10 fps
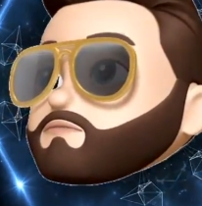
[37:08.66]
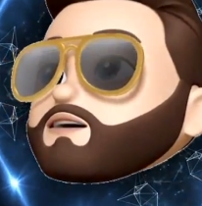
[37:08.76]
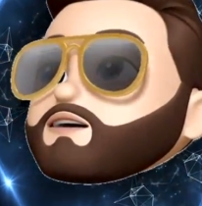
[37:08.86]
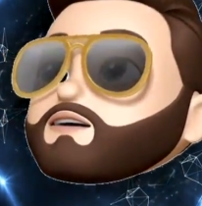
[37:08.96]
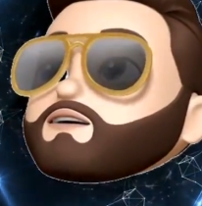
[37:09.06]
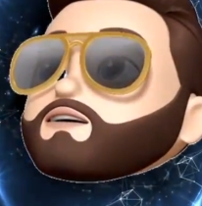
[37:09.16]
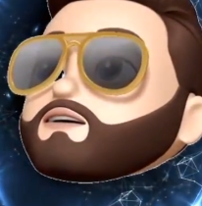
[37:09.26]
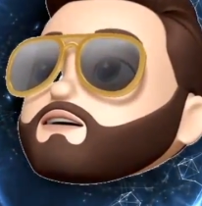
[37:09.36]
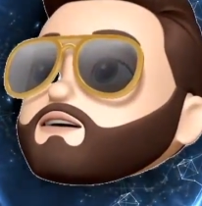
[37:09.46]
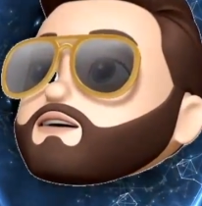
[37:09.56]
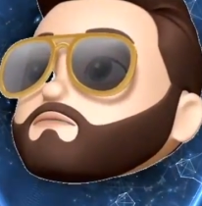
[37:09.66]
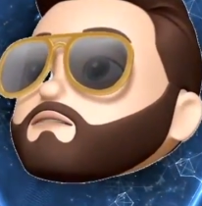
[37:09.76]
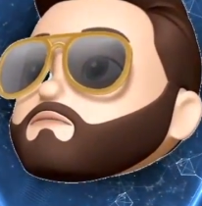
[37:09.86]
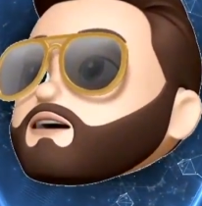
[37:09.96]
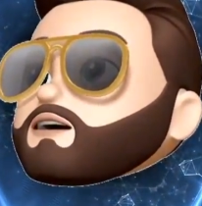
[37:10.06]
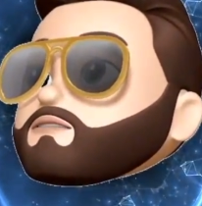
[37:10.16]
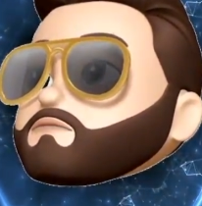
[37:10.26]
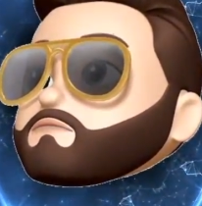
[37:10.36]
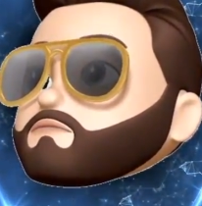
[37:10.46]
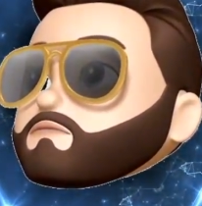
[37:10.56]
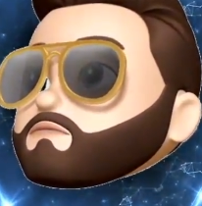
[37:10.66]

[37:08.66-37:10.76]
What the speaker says: So you can pull